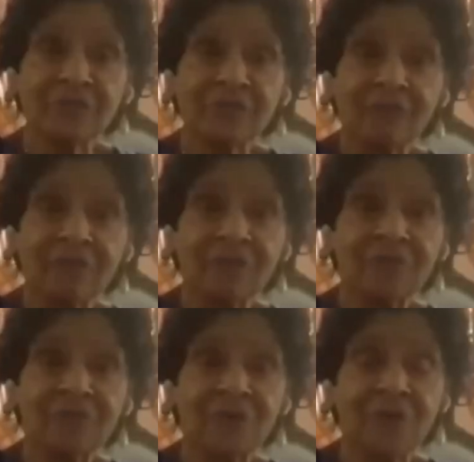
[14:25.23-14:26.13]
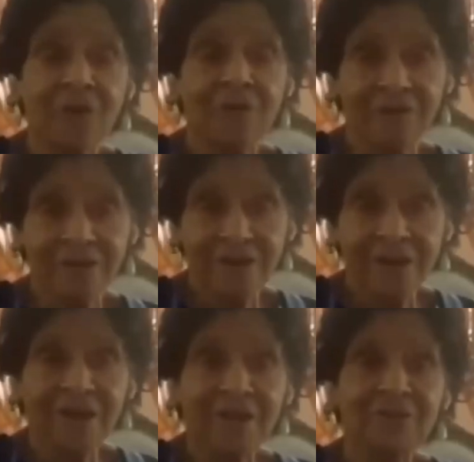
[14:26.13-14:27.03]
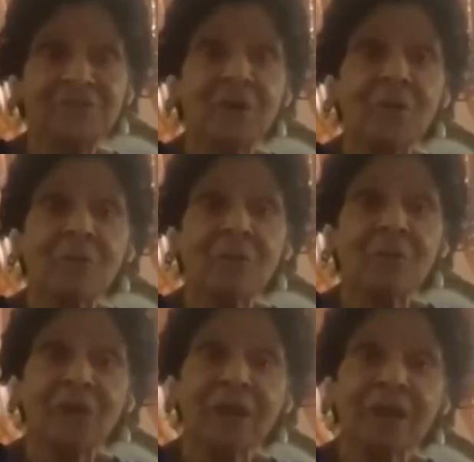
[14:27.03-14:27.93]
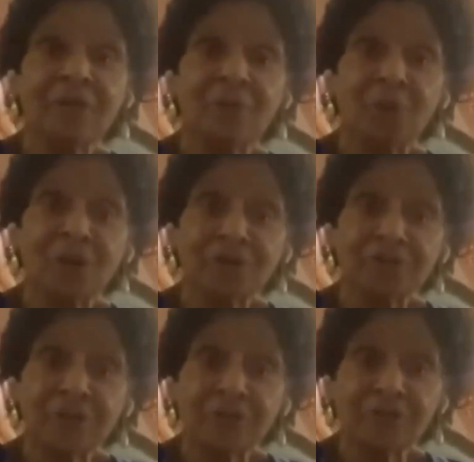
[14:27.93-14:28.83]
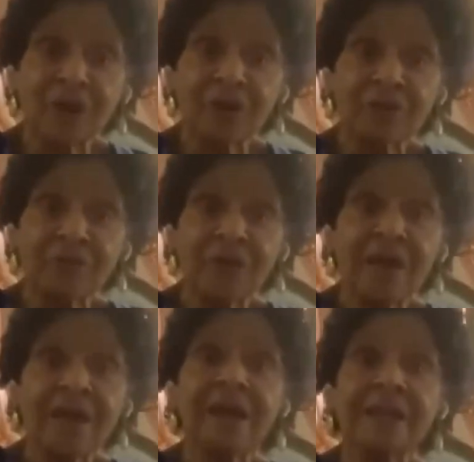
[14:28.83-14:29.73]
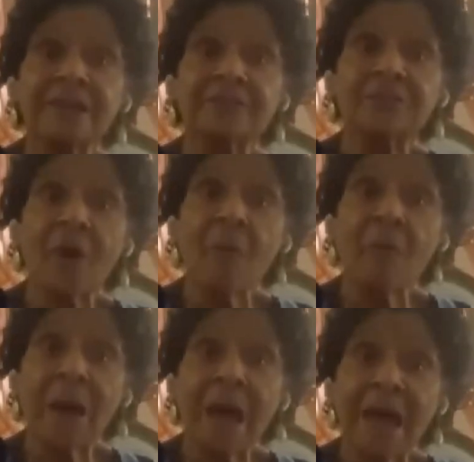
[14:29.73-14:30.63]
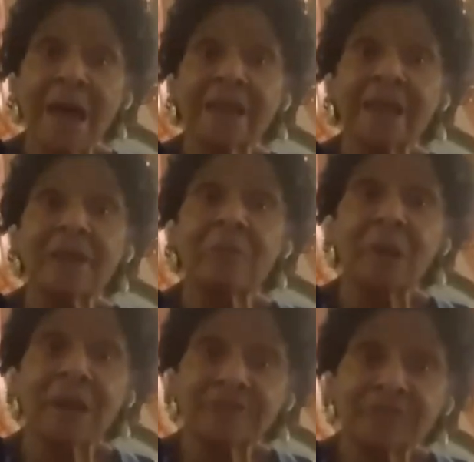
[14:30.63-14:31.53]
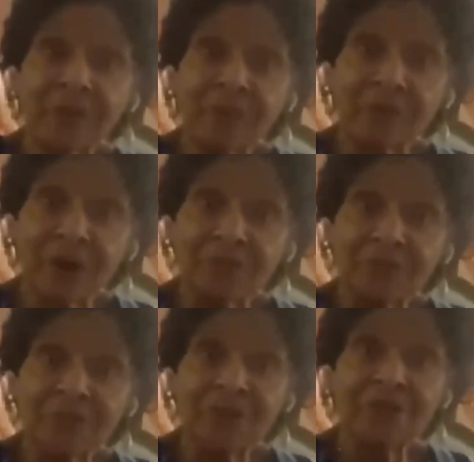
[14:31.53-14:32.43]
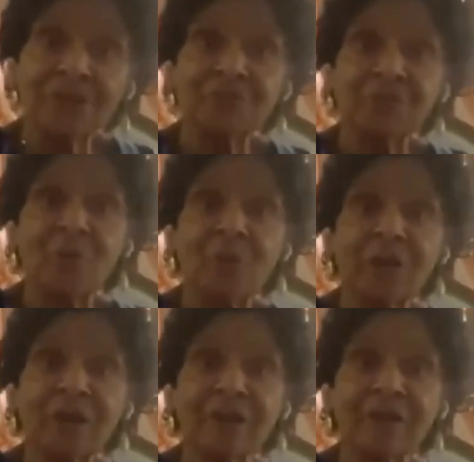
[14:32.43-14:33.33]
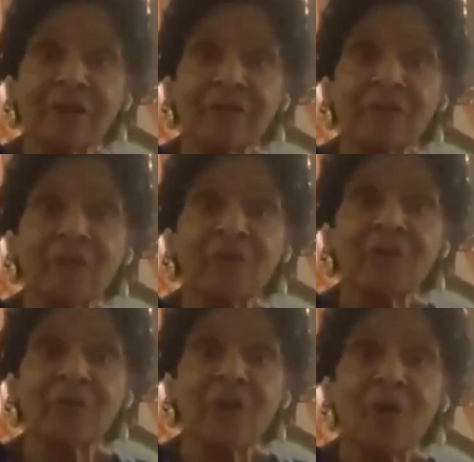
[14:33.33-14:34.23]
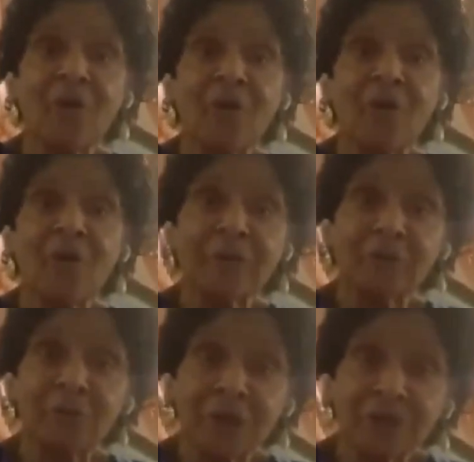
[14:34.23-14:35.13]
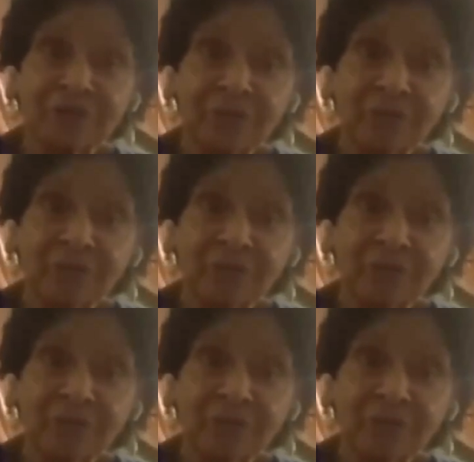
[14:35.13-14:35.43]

of us. It's some good in the worst of us, and it's some bad in the best of us. So we shouldn't talk about the rest